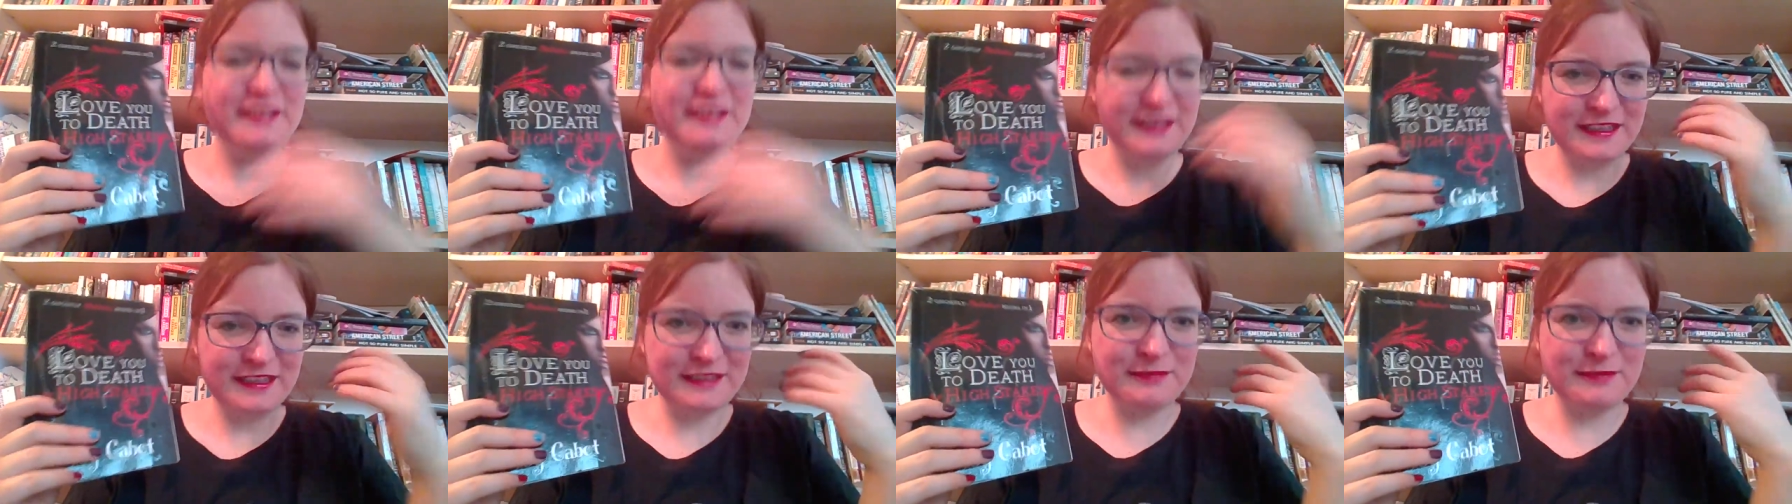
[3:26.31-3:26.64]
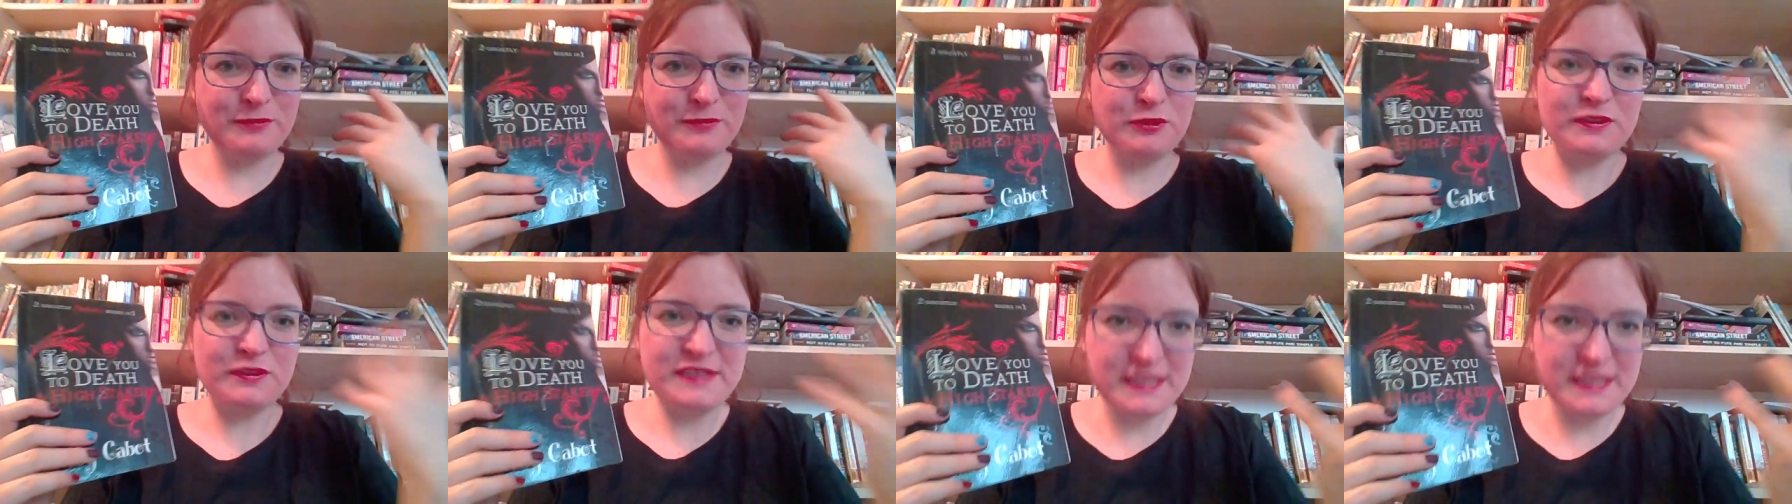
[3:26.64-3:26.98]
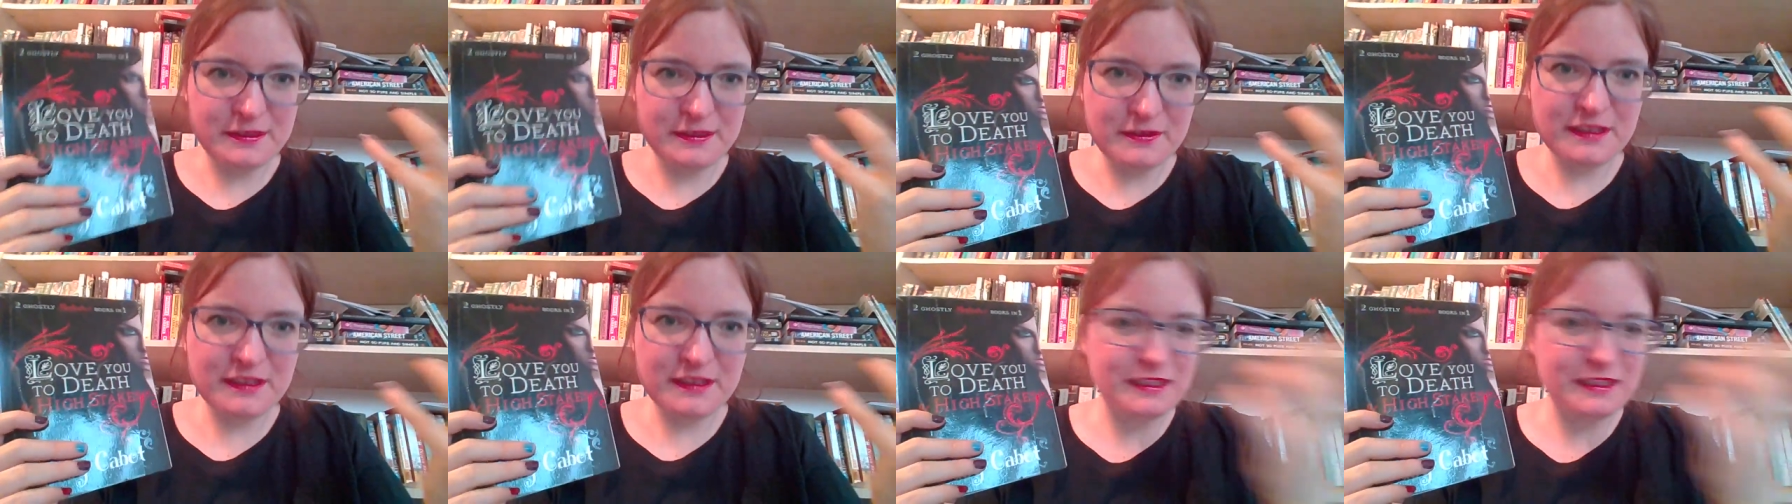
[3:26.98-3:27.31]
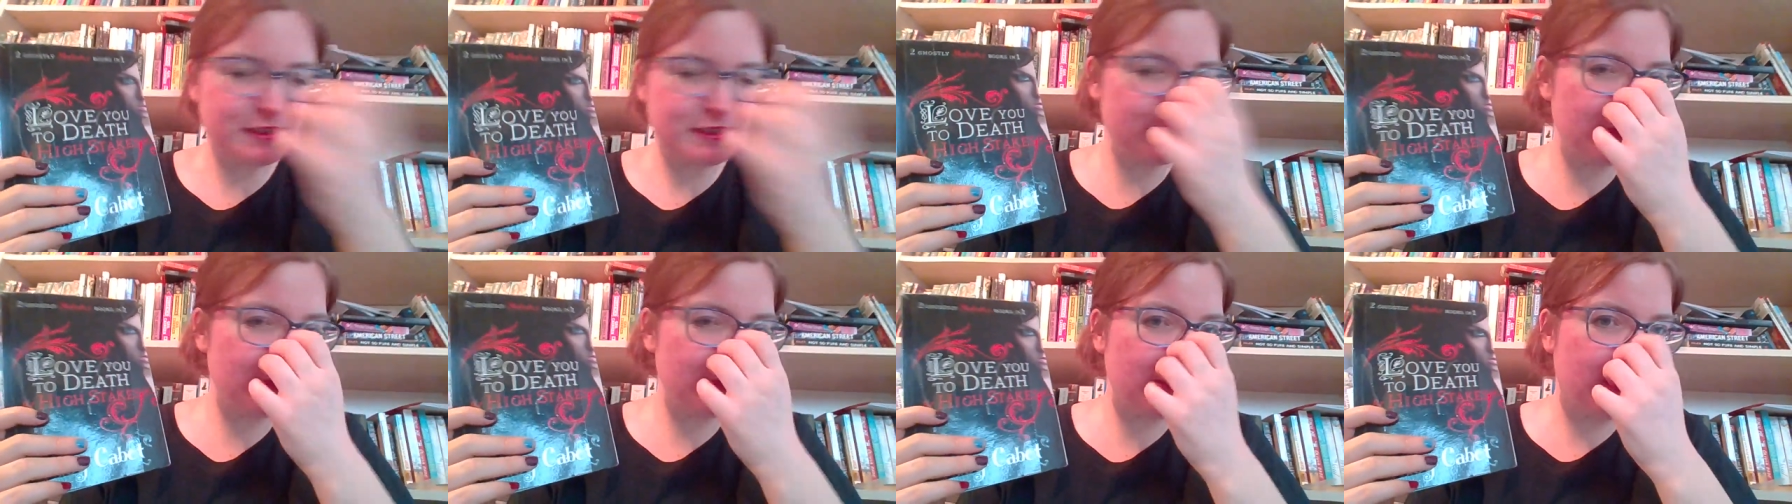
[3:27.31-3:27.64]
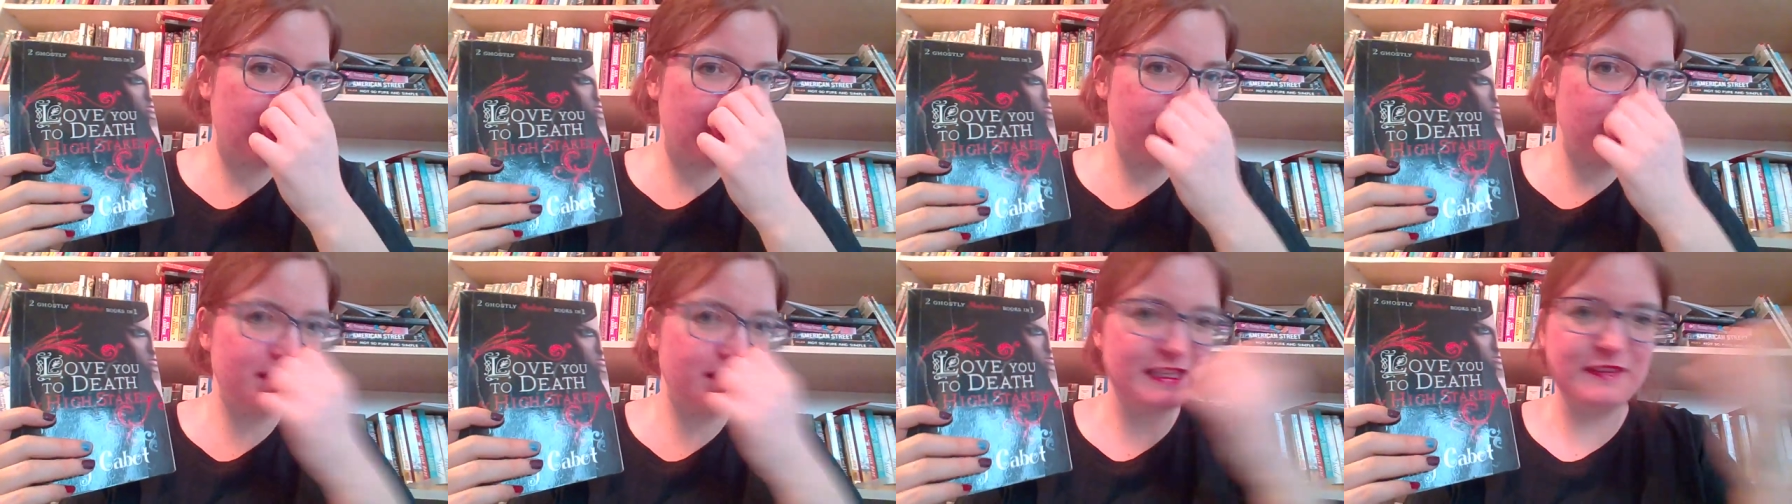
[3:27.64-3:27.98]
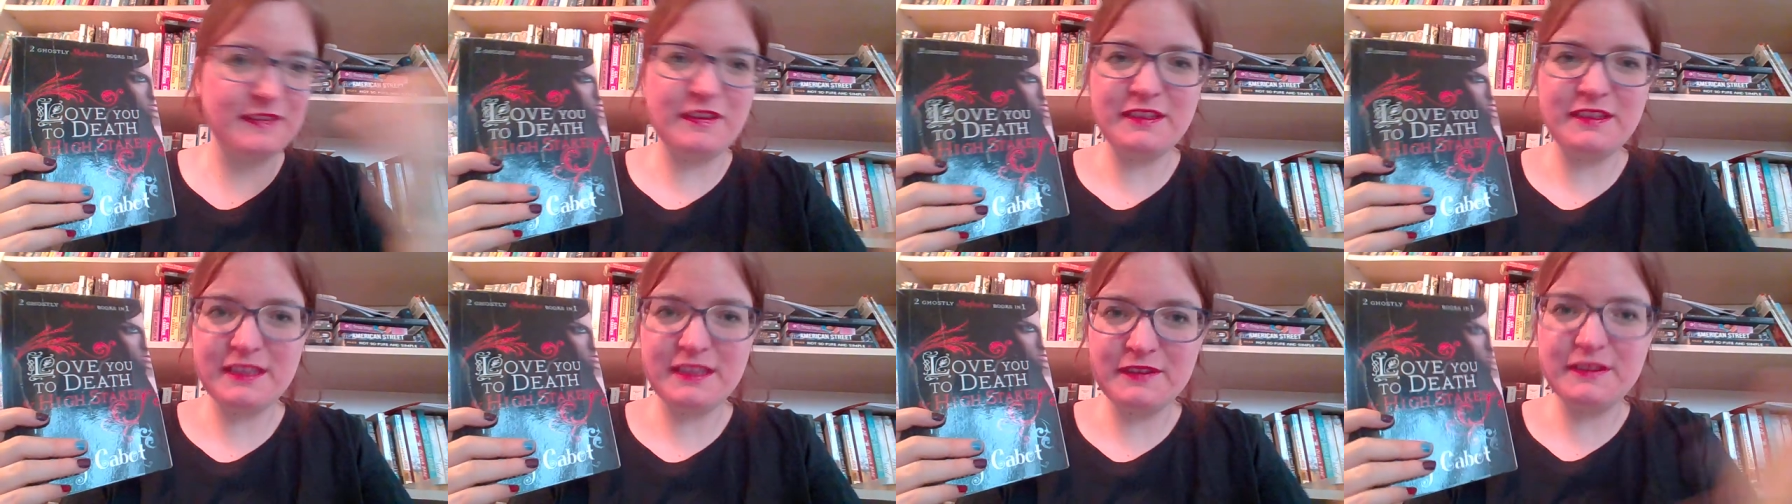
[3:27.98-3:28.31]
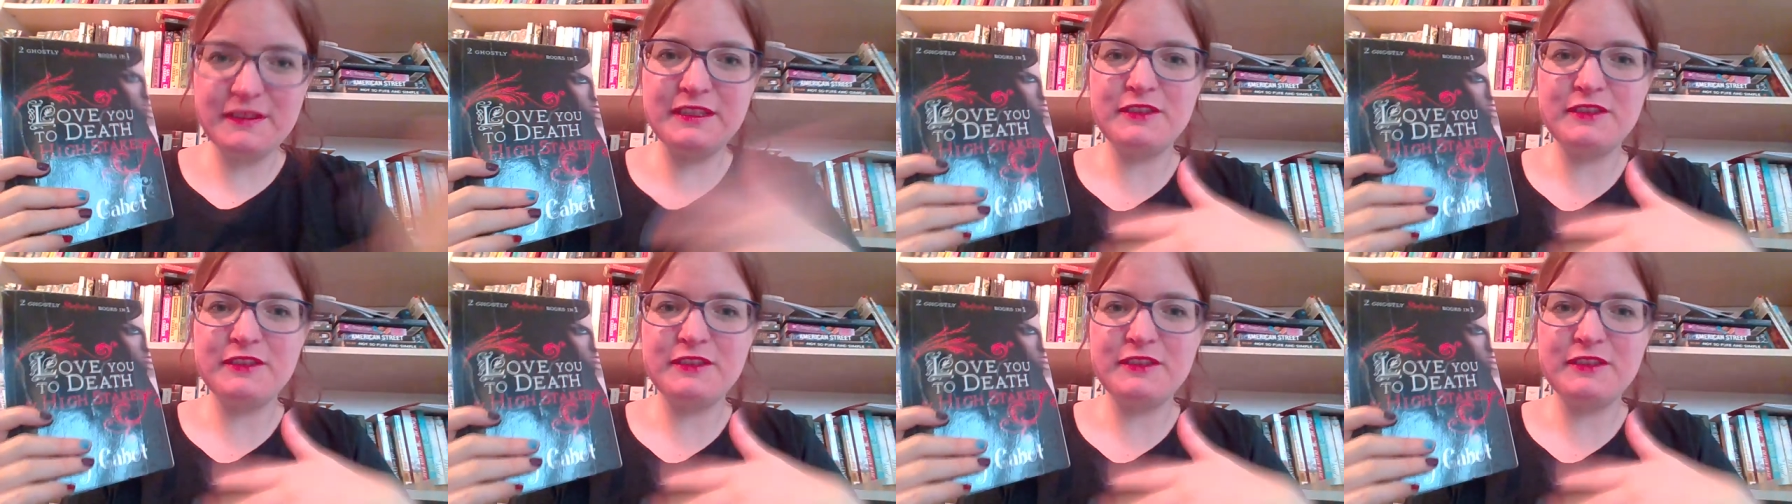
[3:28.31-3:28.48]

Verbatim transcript: It's a movie series, it's not a TV series,